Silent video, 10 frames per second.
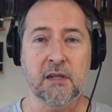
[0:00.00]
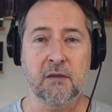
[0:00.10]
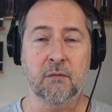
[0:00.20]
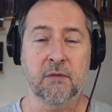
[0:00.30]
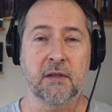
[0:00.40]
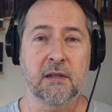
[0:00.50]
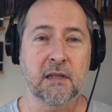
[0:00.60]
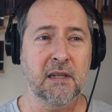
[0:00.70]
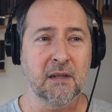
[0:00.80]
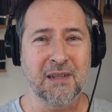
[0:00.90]
He's
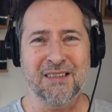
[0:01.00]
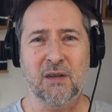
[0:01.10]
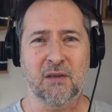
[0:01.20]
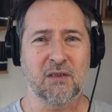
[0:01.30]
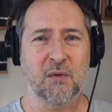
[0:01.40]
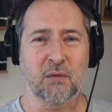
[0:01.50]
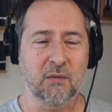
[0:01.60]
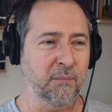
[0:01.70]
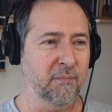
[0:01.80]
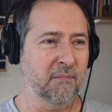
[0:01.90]
obviously, you know, he's got sort of,